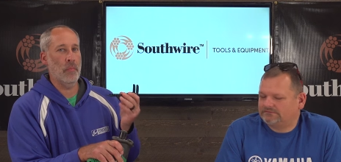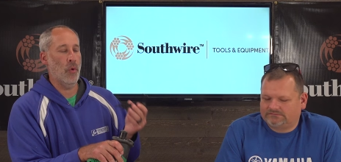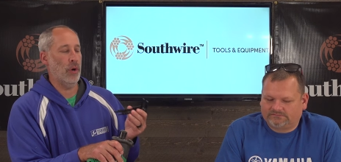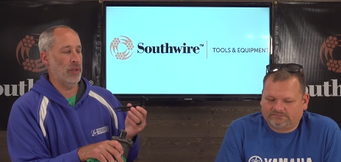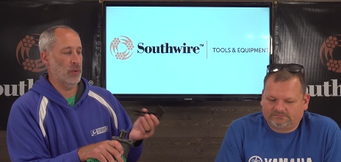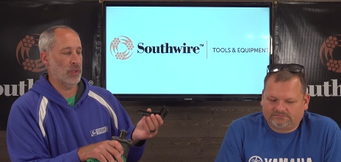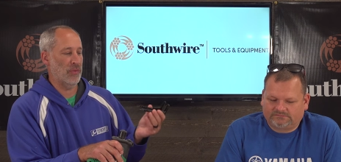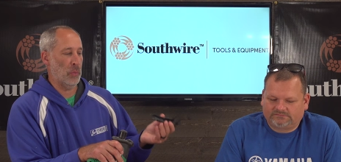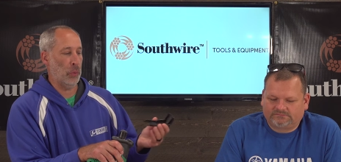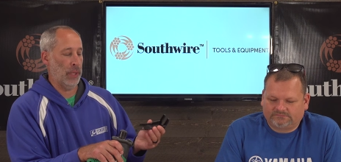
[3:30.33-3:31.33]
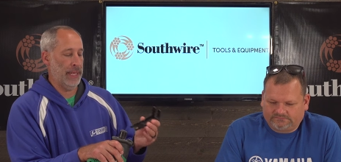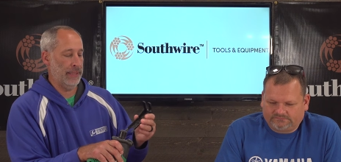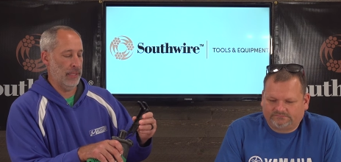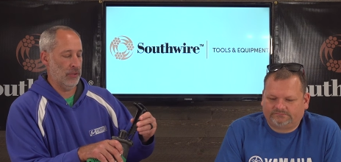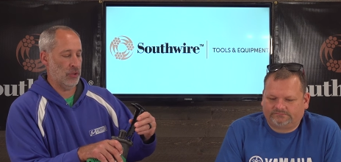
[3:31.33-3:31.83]
Speaker 1: more use of a
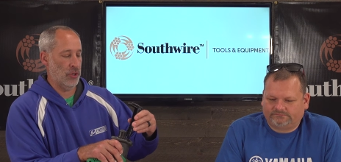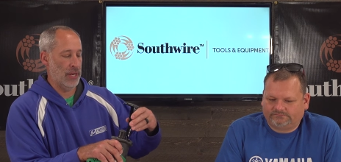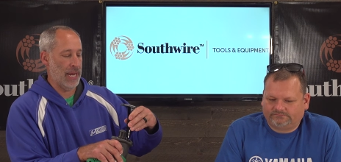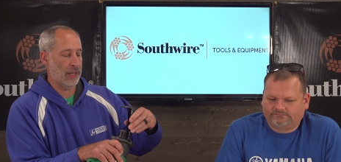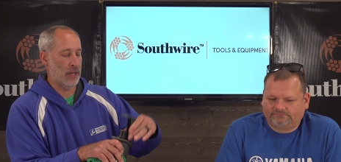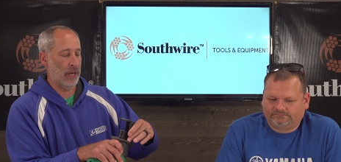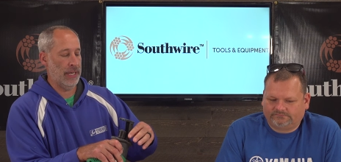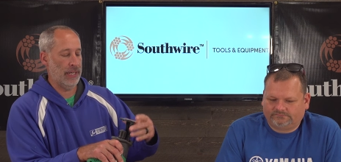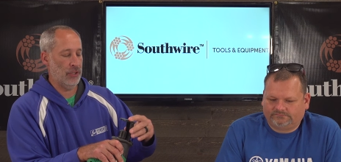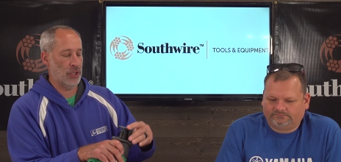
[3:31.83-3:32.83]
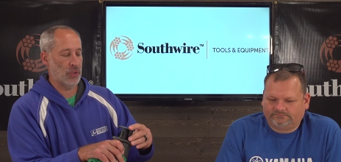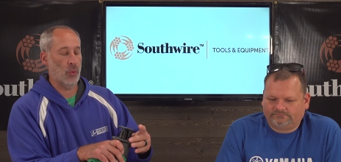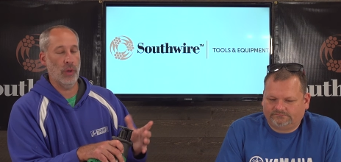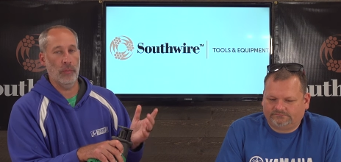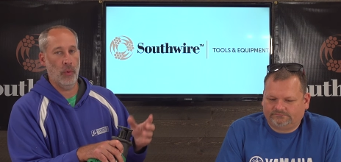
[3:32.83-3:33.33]
blade then, so you're not cutting at just
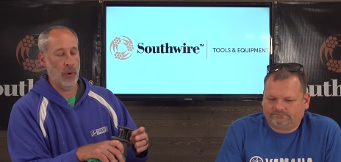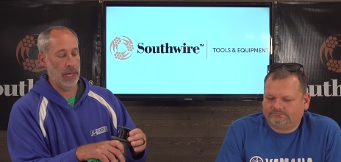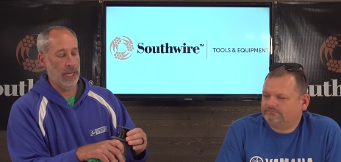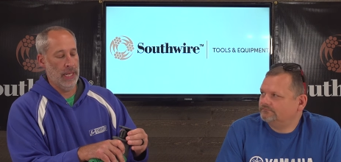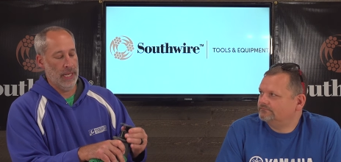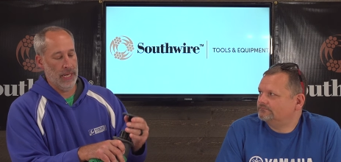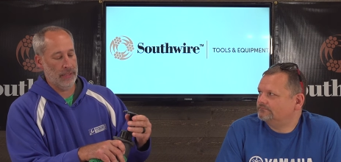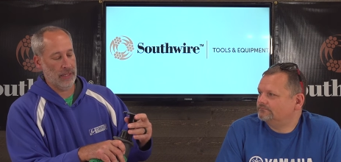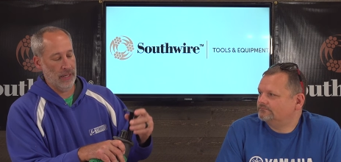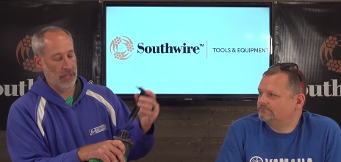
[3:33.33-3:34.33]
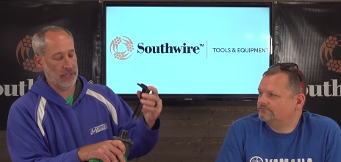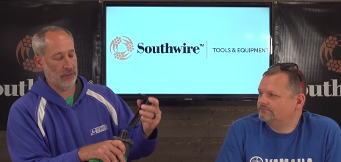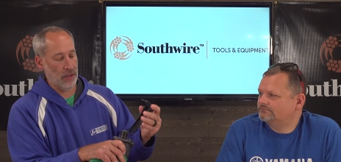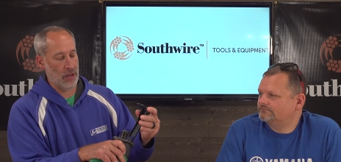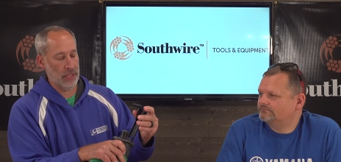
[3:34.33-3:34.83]
one point, and it's a nice
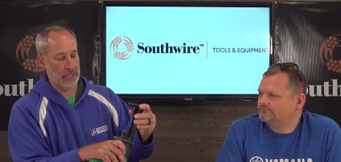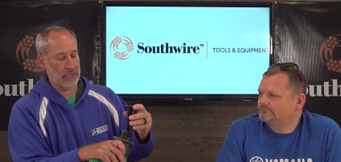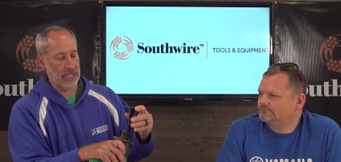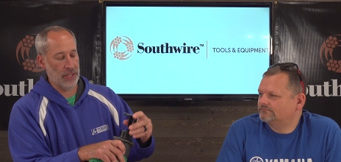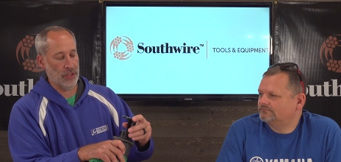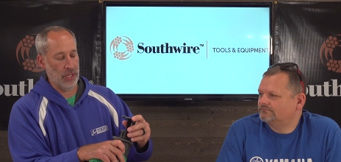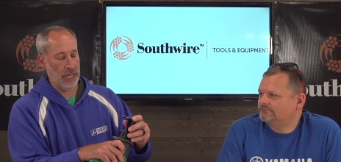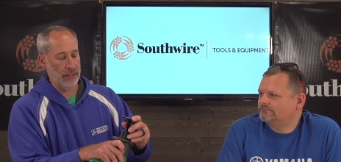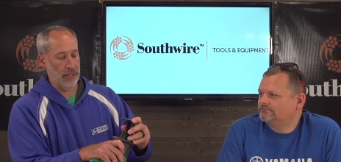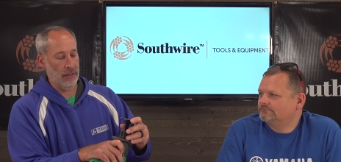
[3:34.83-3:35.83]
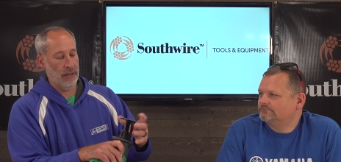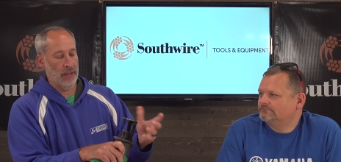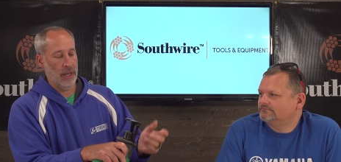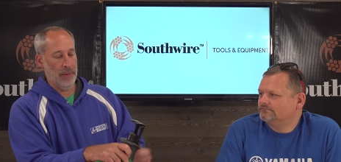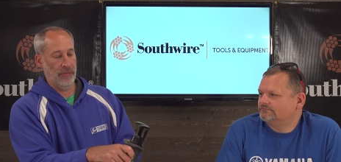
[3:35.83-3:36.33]
long extension on there.
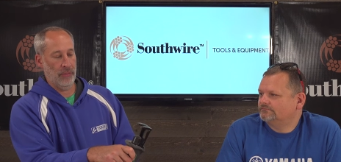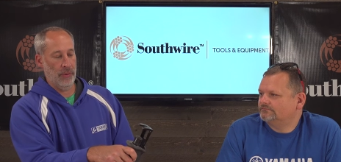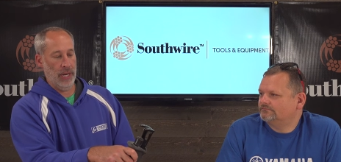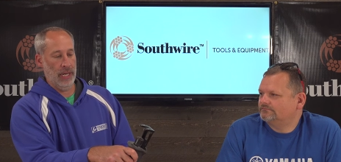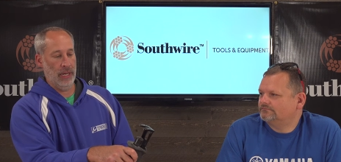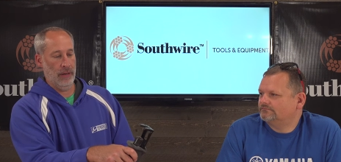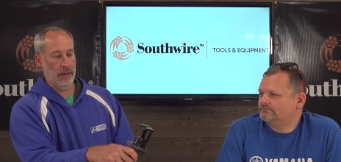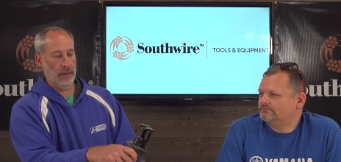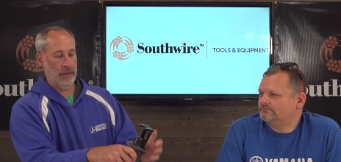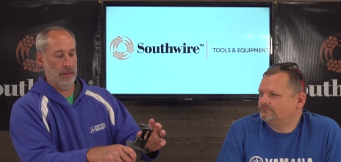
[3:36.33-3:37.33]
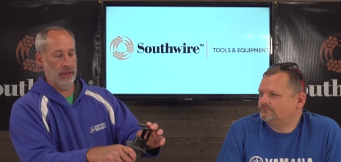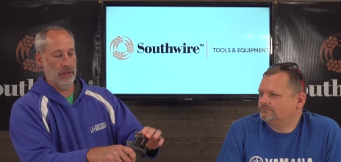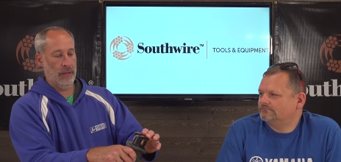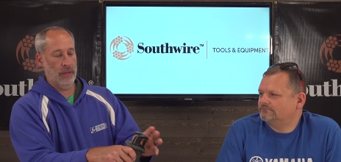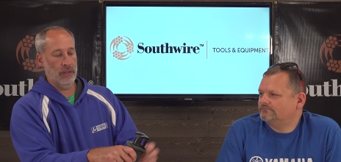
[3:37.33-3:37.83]
I mean, from right here
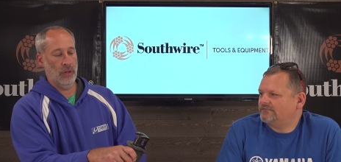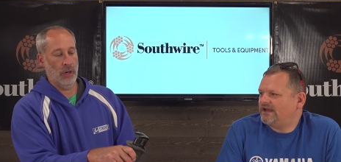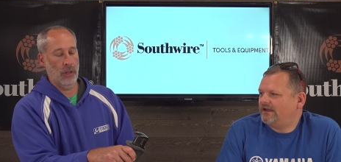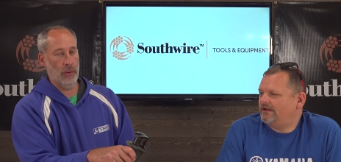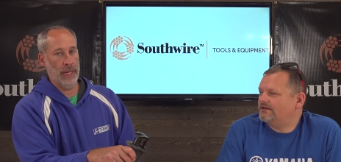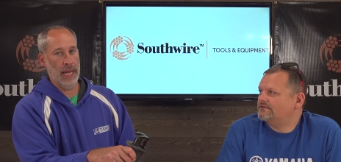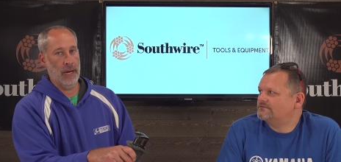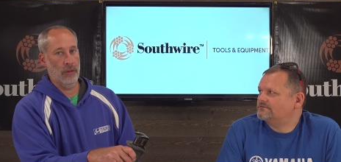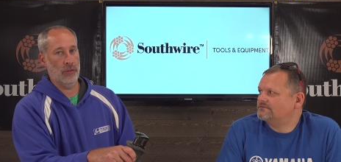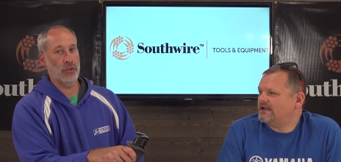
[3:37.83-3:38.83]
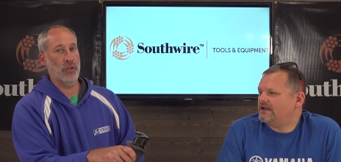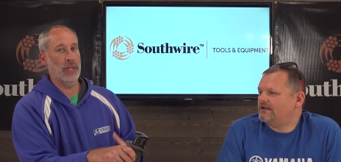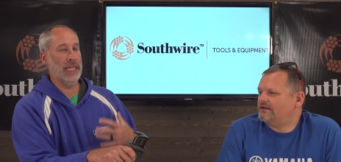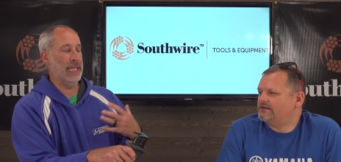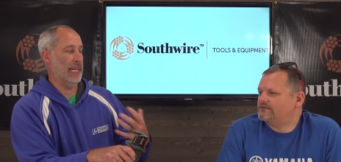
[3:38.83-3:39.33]
to all the way down, so
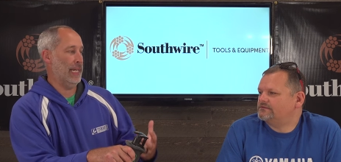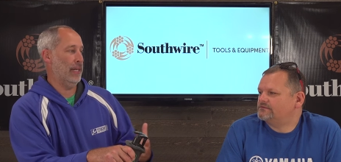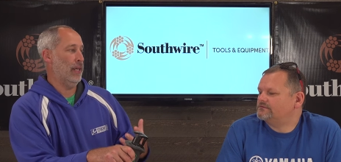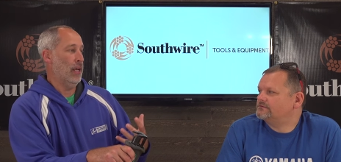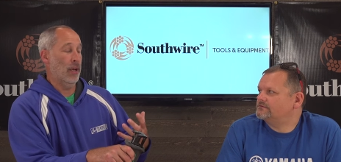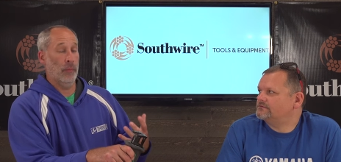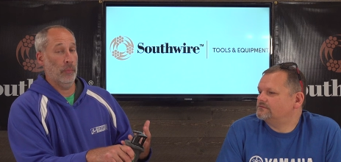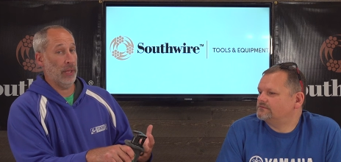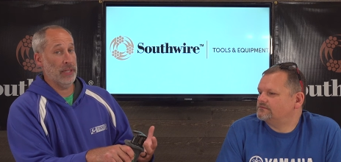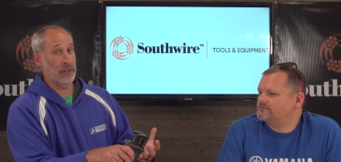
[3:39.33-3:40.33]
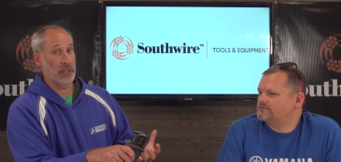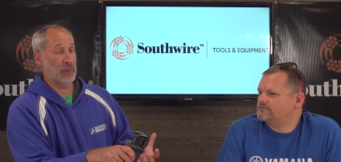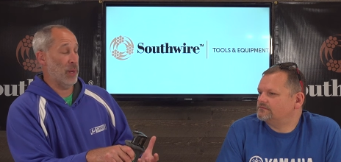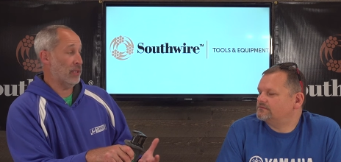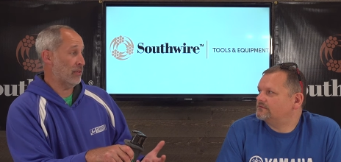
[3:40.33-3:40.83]
you're getting blades are
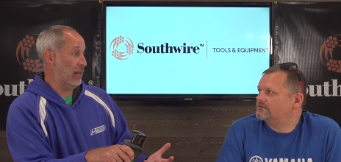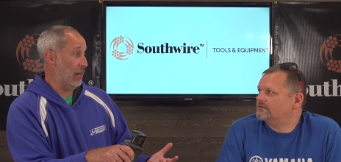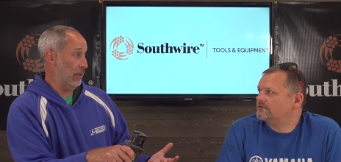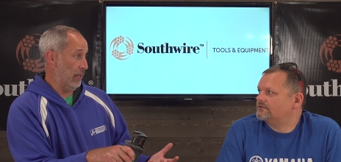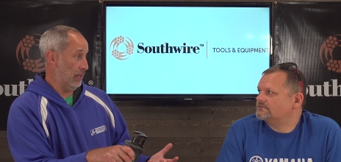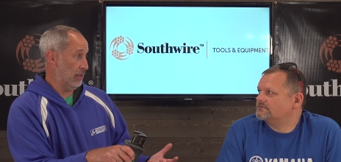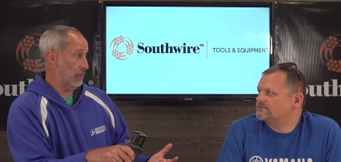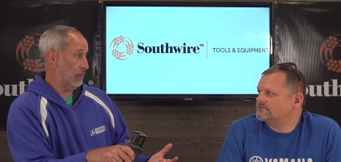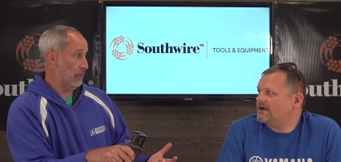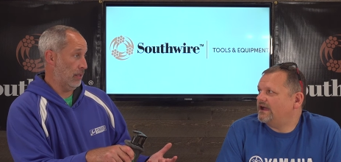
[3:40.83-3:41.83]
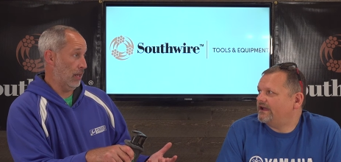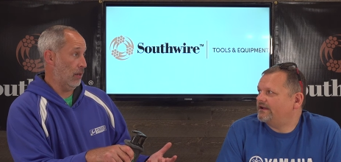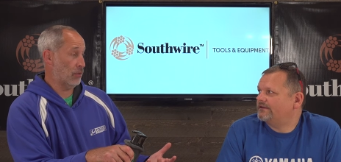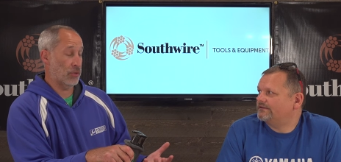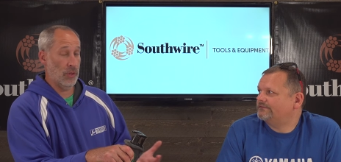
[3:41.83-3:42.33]
expensive nowadays. Right. You
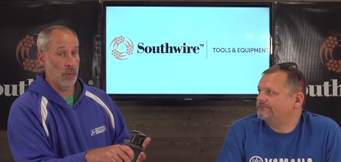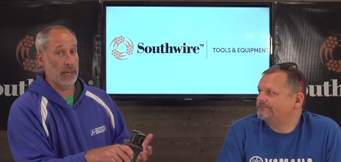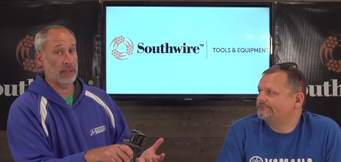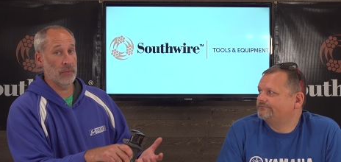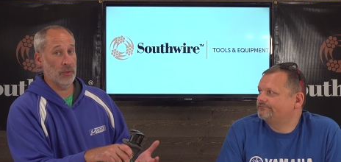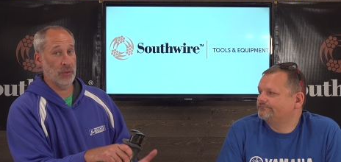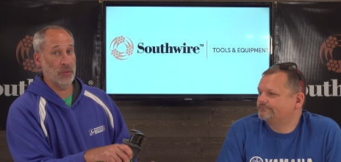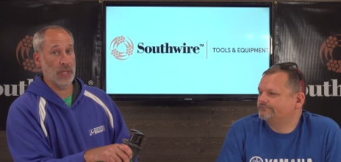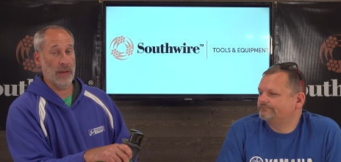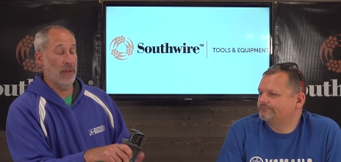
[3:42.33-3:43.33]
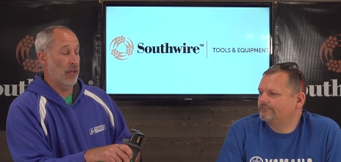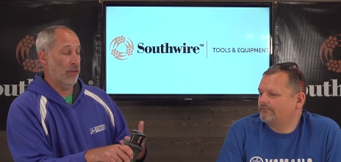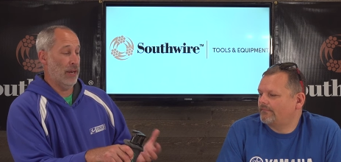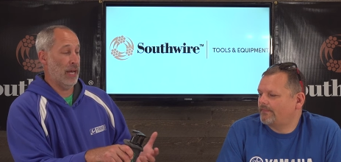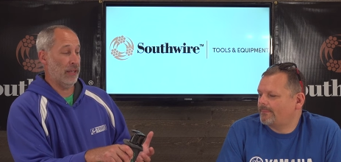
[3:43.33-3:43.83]
know, so you want the most use out of it.
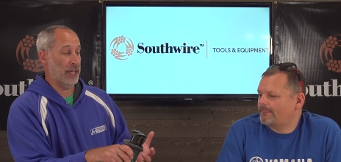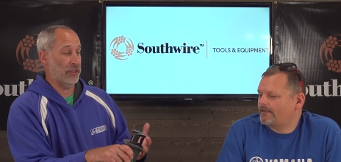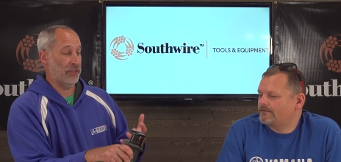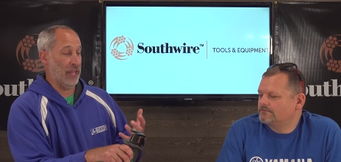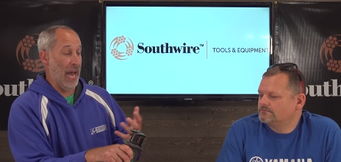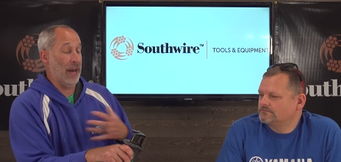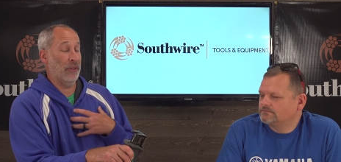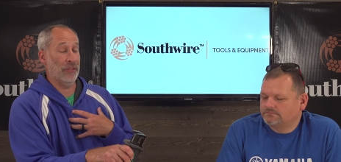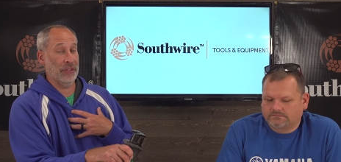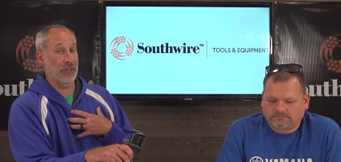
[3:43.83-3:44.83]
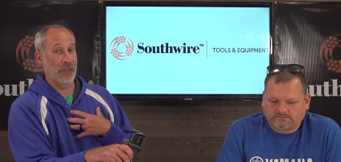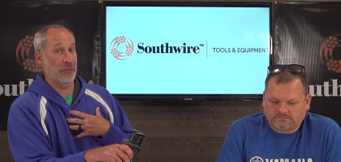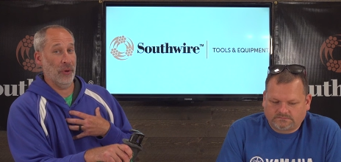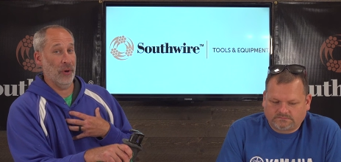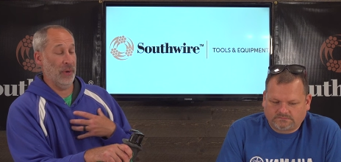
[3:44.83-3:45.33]
They're not like I don't think they're
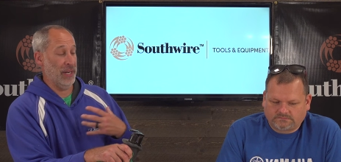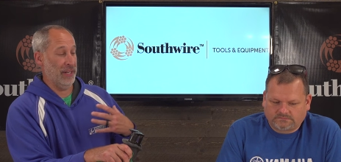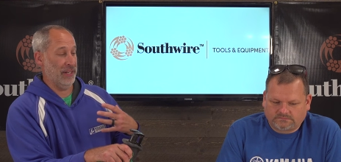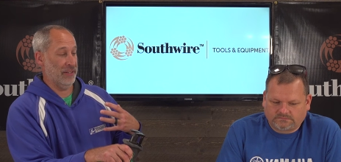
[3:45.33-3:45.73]
throwaway,